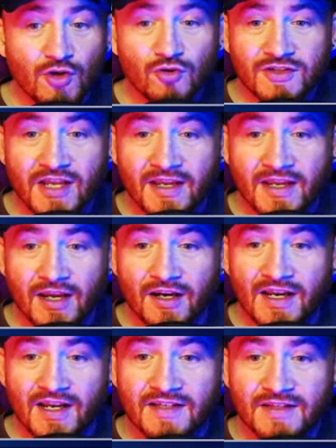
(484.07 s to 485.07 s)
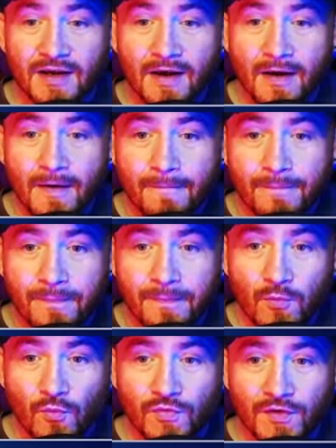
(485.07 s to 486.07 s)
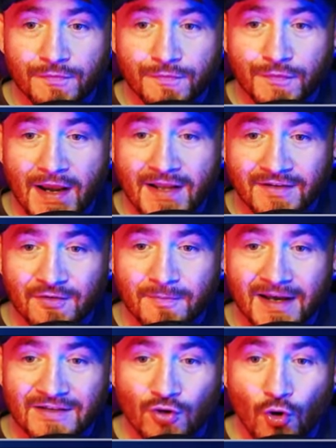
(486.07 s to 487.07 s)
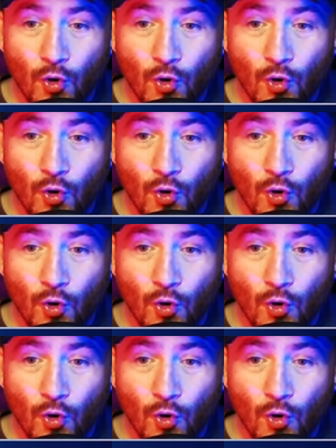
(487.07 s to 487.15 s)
you're saying here is the fandom has